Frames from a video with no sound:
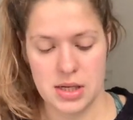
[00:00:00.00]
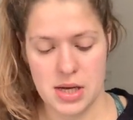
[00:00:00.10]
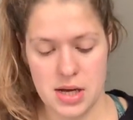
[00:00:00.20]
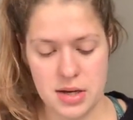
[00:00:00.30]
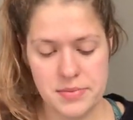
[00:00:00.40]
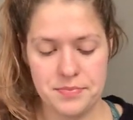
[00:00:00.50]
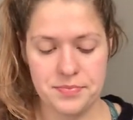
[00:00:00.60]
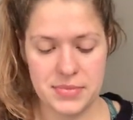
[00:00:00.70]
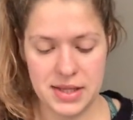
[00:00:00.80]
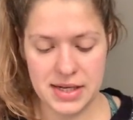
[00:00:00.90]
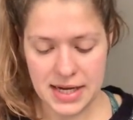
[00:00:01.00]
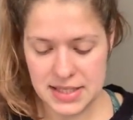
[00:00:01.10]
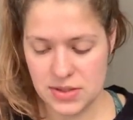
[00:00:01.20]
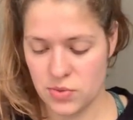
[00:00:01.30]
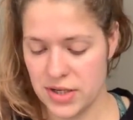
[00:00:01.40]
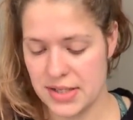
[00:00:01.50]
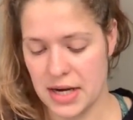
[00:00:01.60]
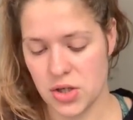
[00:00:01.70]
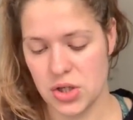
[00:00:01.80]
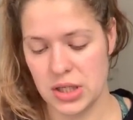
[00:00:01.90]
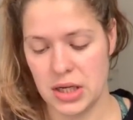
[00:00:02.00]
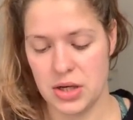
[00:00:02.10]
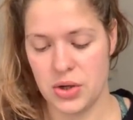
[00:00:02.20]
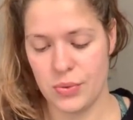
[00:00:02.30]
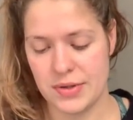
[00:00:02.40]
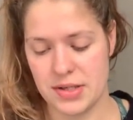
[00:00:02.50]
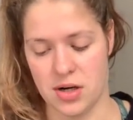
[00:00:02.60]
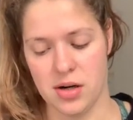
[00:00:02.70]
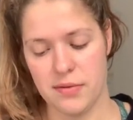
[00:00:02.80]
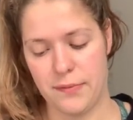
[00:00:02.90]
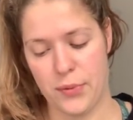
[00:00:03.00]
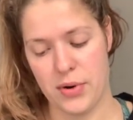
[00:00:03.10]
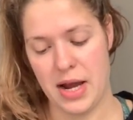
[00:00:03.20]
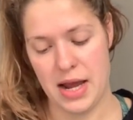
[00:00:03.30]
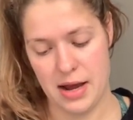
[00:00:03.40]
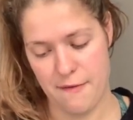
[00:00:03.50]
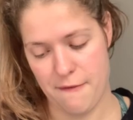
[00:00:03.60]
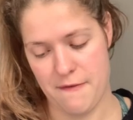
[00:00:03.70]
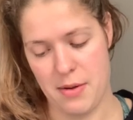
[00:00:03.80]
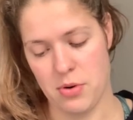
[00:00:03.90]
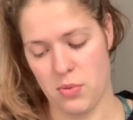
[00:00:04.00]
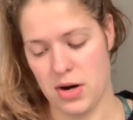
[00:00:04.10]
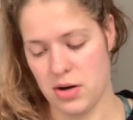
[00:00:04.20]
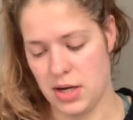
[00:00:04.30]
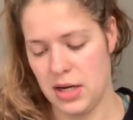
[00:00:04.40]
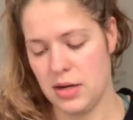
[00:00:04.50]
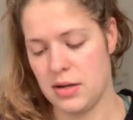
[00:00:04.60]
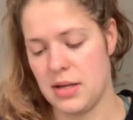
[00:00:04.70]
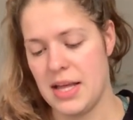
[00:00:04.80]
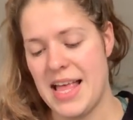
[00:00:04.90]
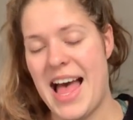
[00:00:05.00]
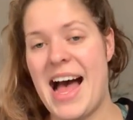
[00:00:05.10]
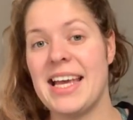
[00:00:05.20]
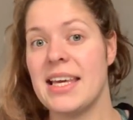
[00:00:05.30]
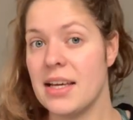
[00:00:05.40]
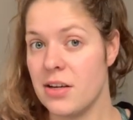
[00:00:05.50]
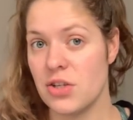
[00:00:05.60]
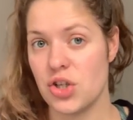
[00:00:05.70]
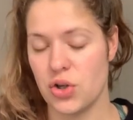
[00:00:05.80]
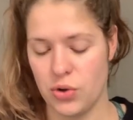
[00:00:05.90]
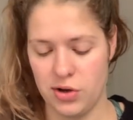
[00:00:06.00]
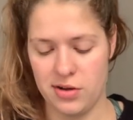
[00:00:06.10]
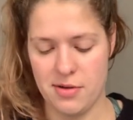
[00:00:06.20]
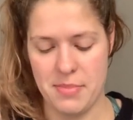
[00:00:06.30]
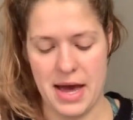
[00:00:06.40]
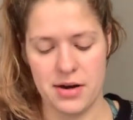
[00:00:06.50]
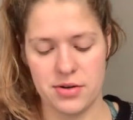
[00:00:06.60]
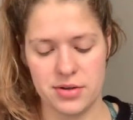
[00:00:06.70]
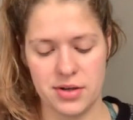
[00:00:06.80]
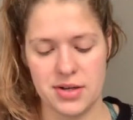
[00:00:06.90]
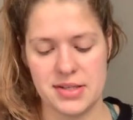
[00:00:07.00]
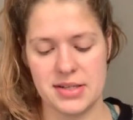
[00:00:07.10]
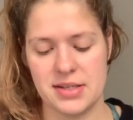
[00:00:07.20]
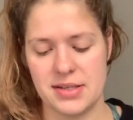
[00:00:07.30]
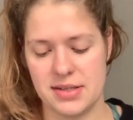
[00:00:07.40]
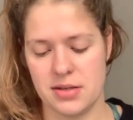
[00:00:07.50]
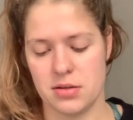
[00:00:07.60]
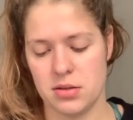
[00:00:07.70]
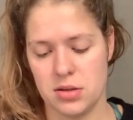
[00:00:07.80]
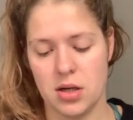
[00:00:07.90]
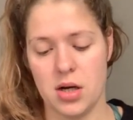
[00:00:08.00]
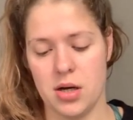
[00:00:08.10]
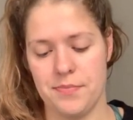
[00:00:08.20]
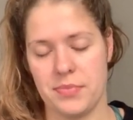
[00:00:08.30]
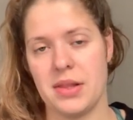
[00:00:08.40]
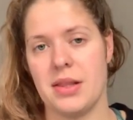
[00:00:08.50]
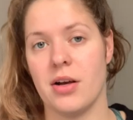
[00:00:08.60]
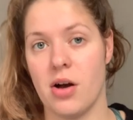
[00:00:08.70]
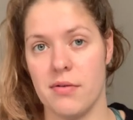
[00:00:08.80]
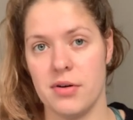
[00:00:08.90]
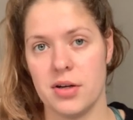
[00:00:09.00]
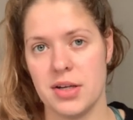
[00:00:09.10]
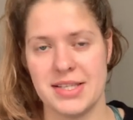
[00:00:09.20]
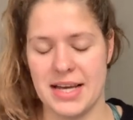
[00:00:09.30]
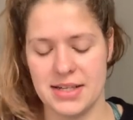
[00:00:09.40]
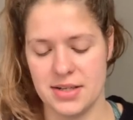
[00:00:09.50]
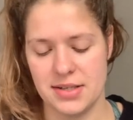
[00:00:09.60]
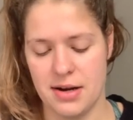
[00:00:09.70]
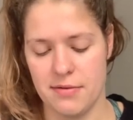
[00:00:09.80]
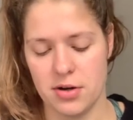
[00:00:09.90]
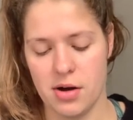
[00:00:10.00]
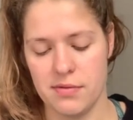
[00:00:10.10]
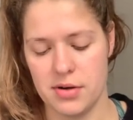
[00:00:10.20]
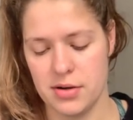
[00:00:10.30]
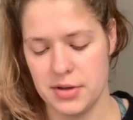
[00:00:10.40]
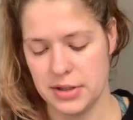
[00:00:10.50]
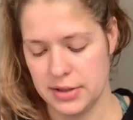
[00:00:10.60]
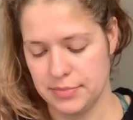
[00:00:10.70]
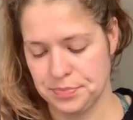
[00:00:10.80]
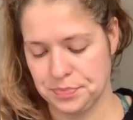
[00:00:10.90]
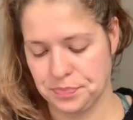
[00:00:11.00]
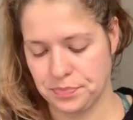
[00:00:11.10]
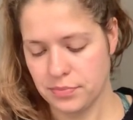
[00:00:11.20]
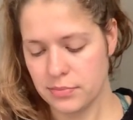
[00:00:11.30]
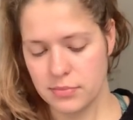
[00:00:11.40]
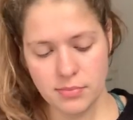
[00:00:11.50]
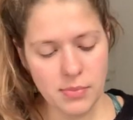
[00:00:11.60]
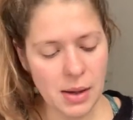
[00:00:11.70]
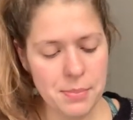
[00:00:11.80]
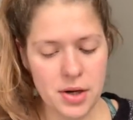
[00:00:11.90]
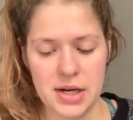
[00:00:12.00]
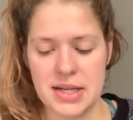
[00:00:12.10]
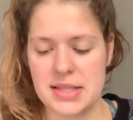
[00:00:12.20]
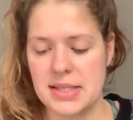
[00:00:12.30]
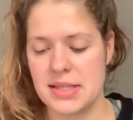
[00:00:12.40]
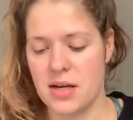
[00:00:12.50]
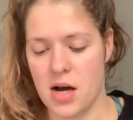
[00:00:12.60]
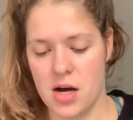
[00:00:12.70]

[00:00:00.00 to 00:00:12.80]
The next one is actually a new start for February. I cannot show you the pattern because it's the cover, because it doesn't have a cover. But it's,